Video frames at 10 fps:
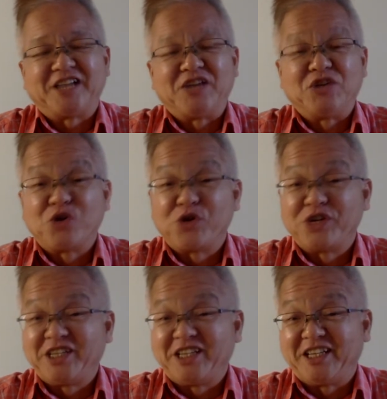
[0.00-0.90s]

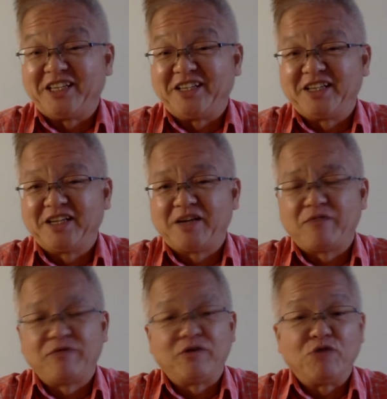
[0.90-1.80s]
enjoy the
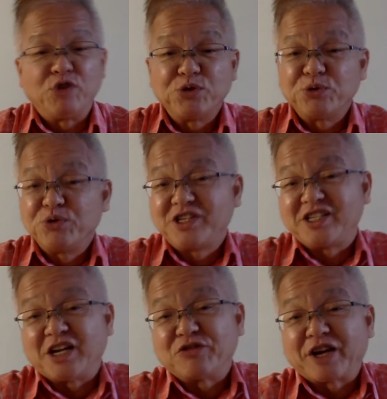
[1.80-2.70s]
views,
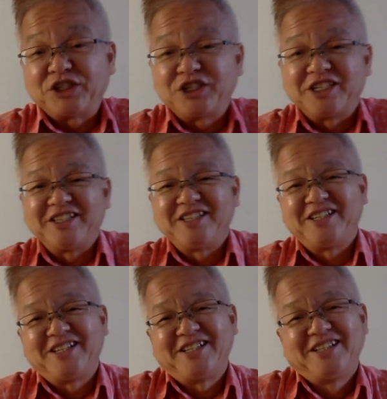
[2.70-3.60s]
the
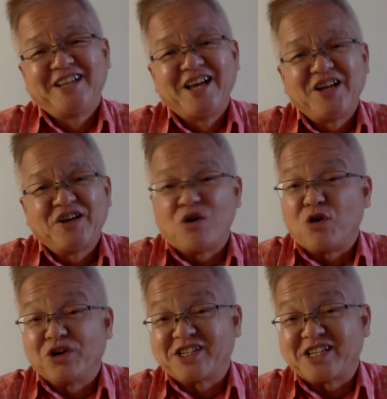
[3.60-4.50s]
attractions,
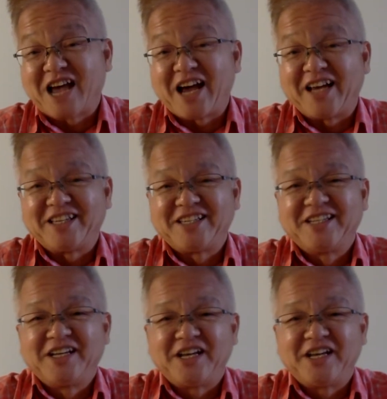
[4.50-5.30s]
all the sights.